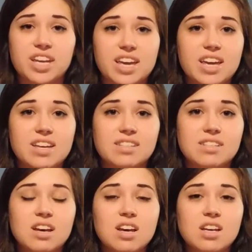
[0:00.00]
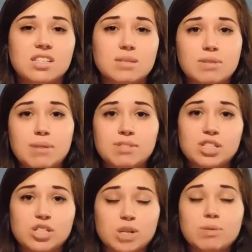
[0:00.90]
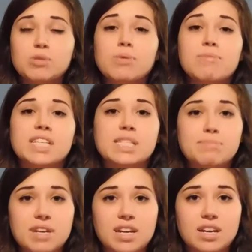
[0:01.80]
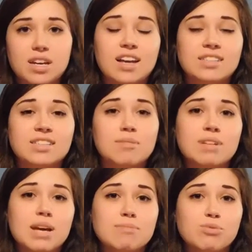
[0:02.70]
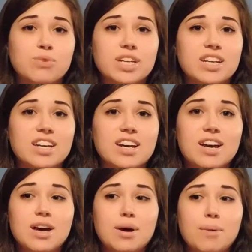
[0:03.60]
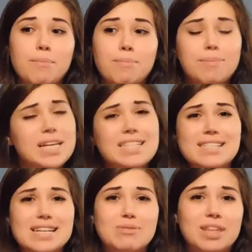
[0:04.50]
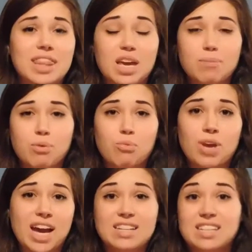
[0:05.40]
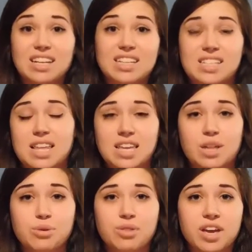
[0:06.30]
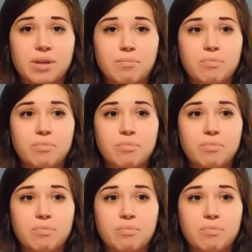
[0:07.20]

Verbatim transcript: he is. Sometimes in sermons we misspeak, and sometimes we mean to say one thing, but we accidentally say the other thing.